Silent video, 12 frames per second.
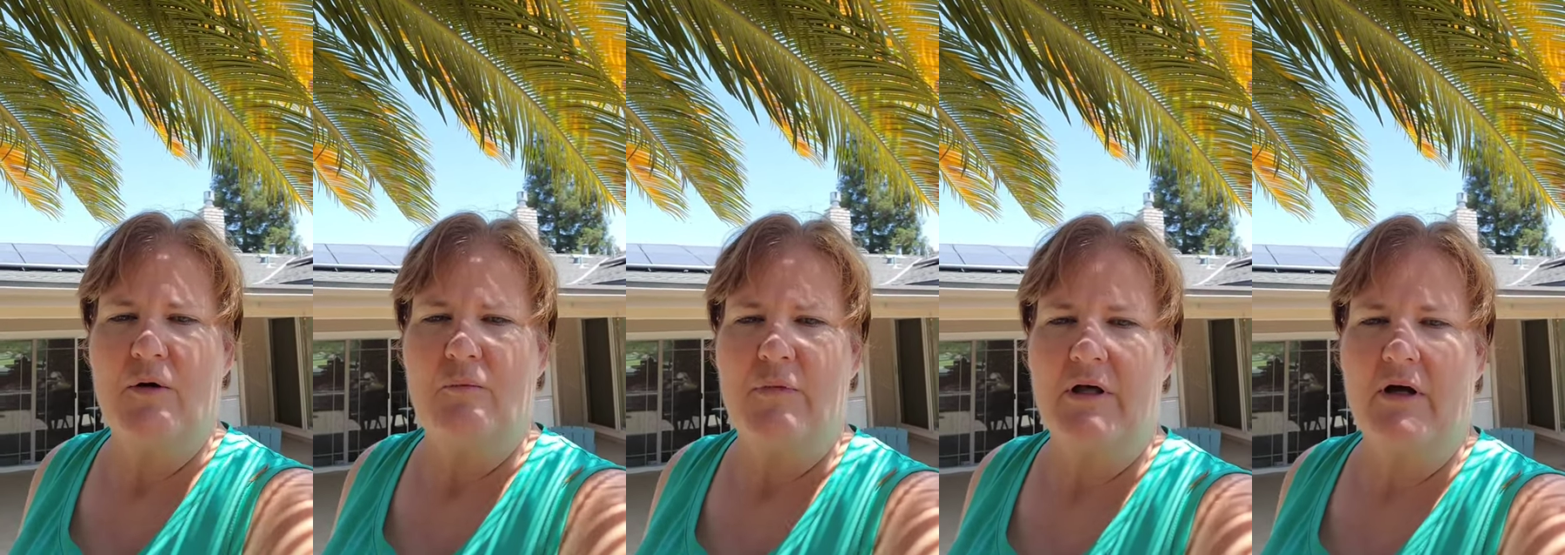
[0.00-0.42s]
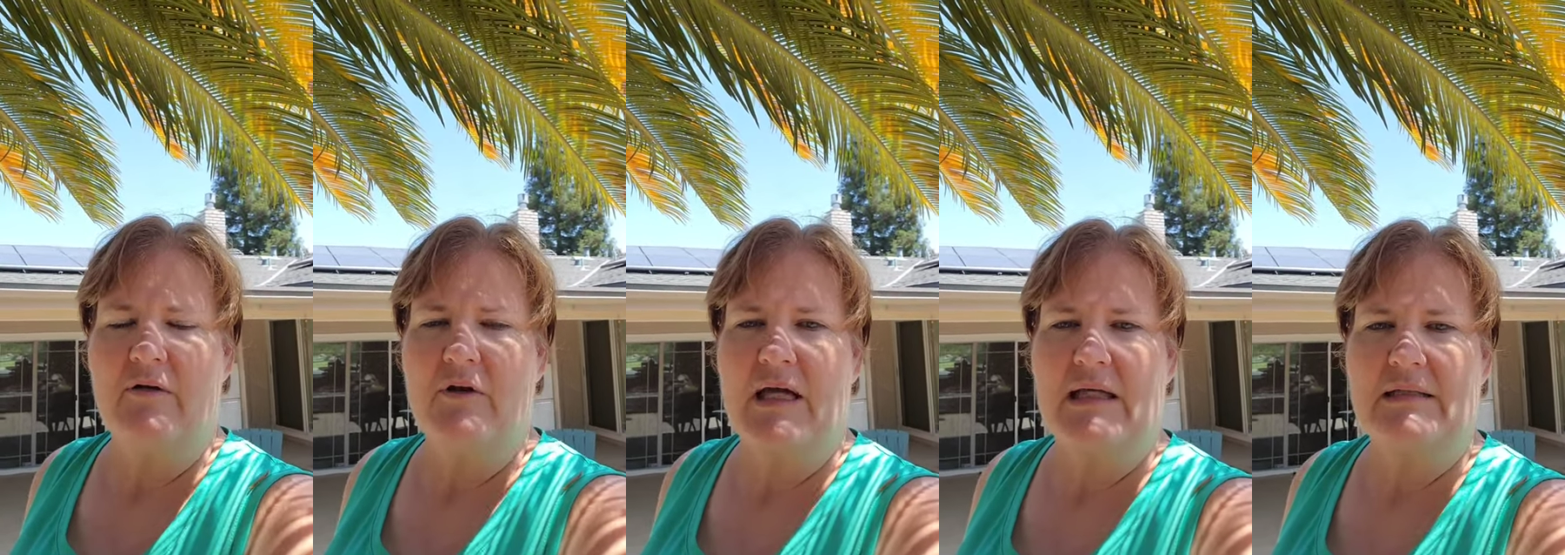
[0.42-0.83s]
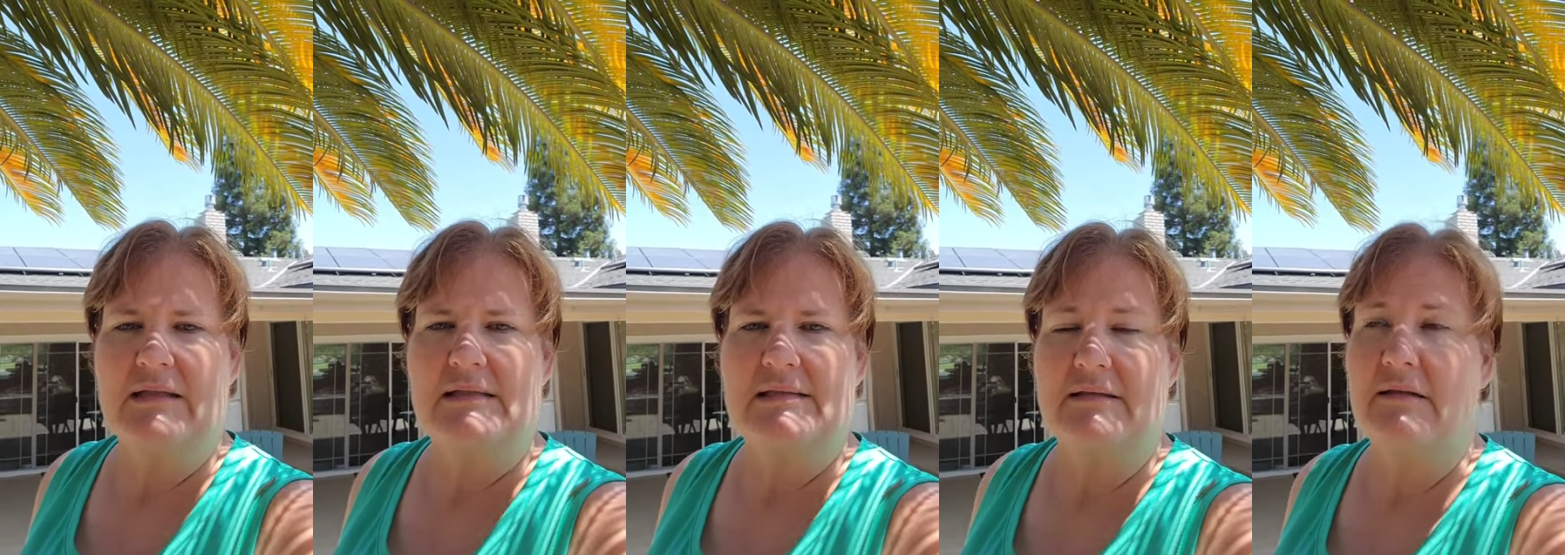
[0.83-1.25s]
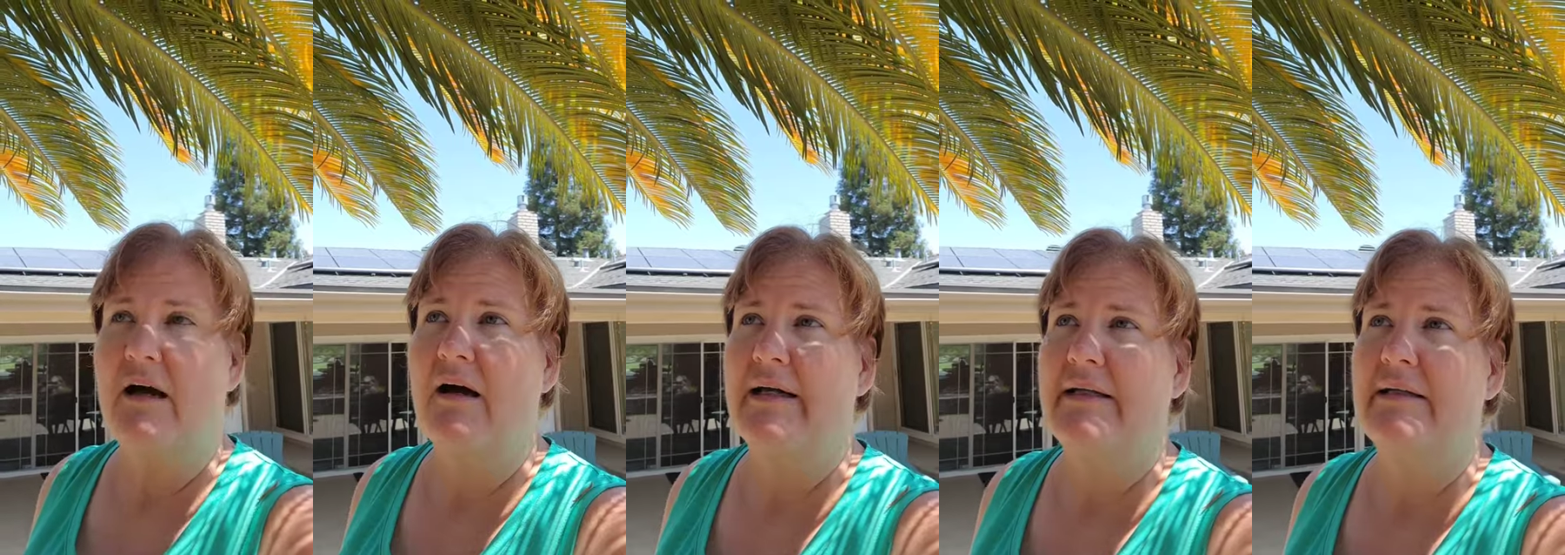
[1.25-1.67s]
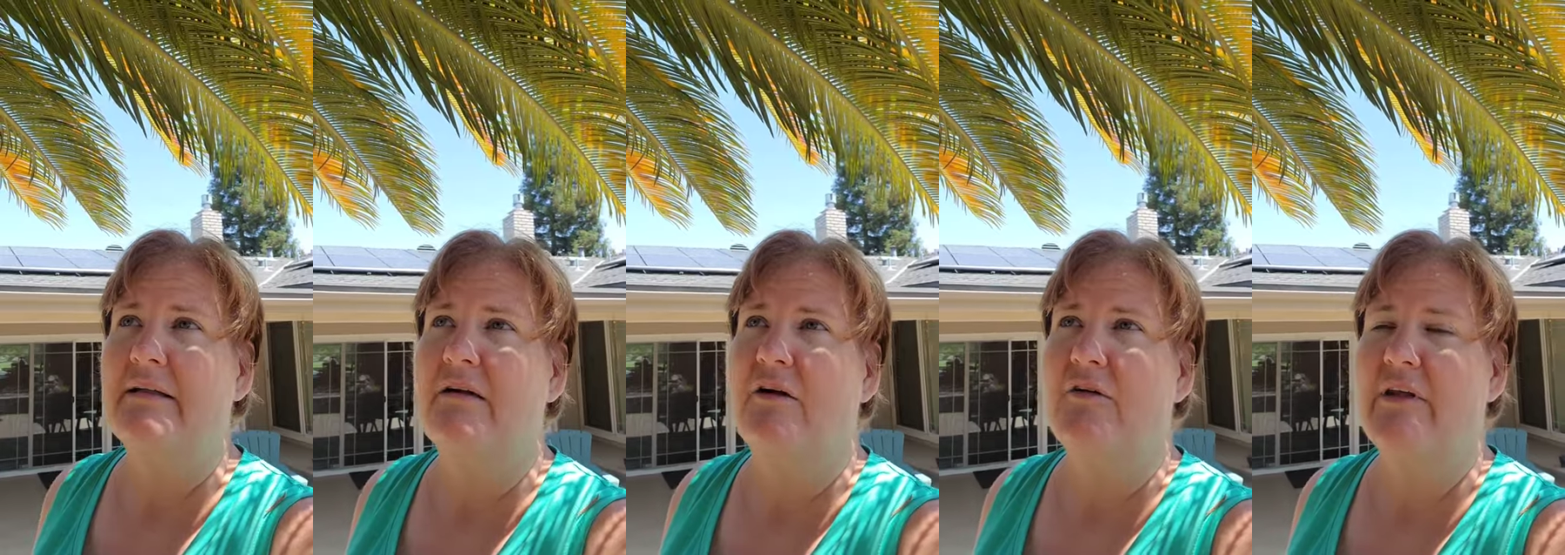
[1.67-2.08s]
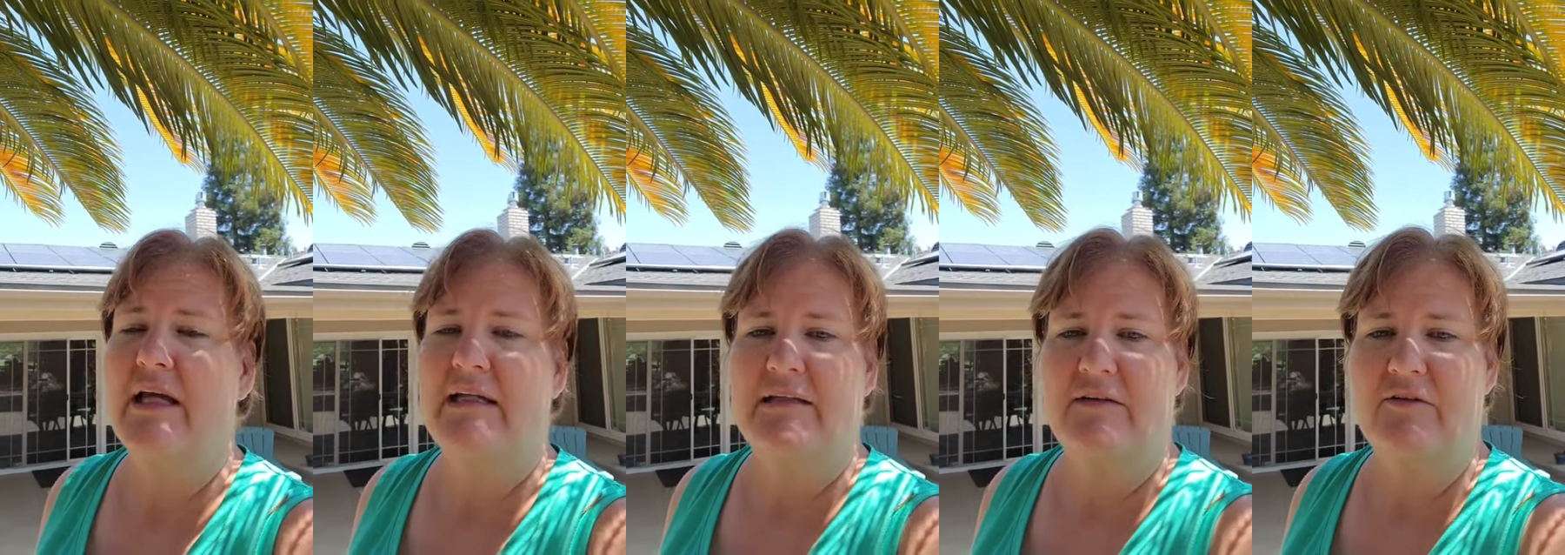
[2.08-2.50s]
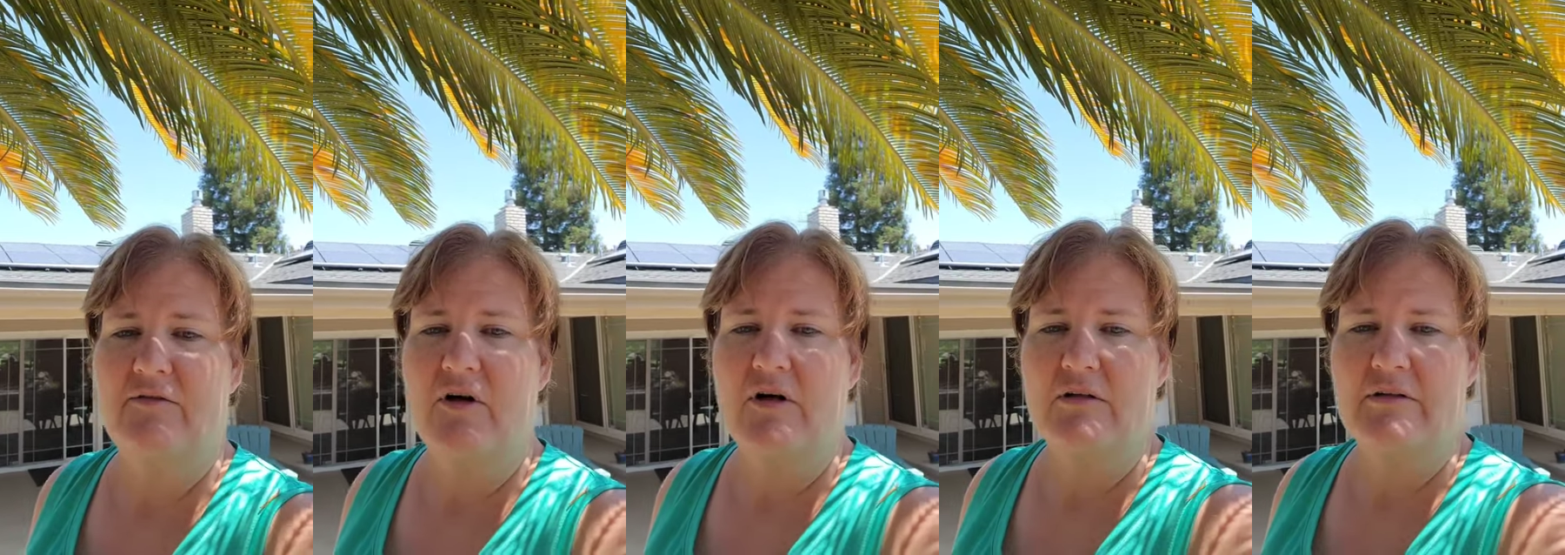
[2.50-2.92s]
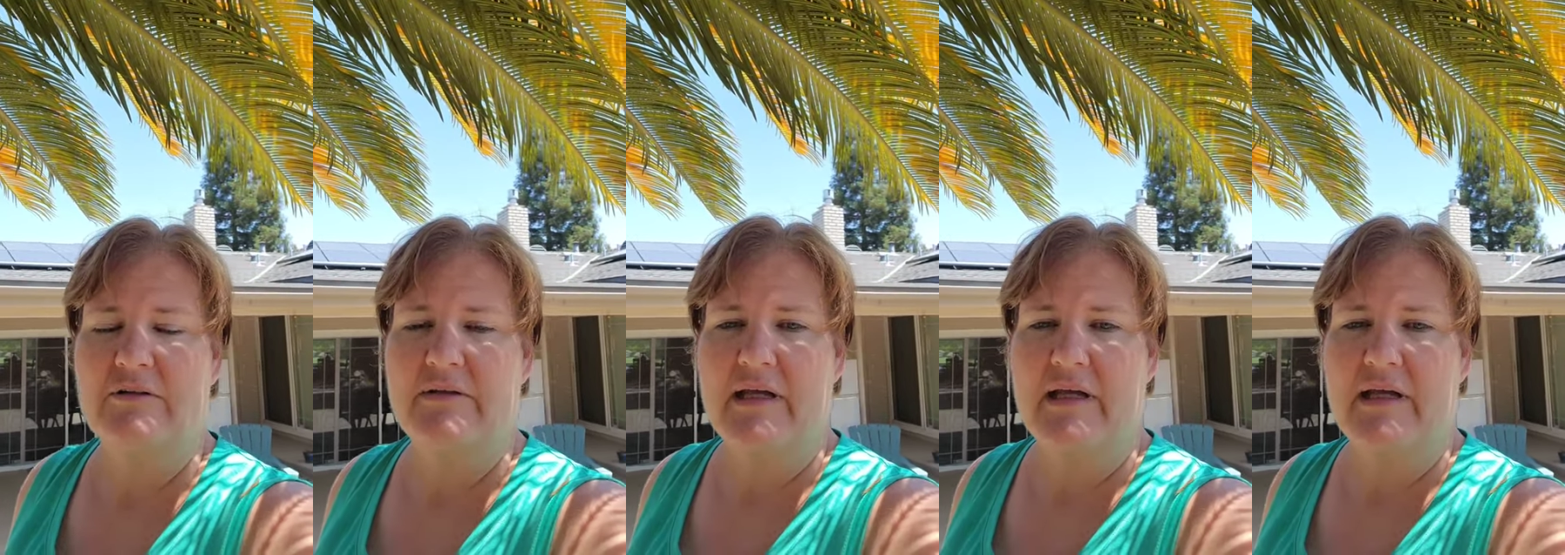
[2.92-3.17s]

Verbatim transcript: But all that is a lie. All that is false.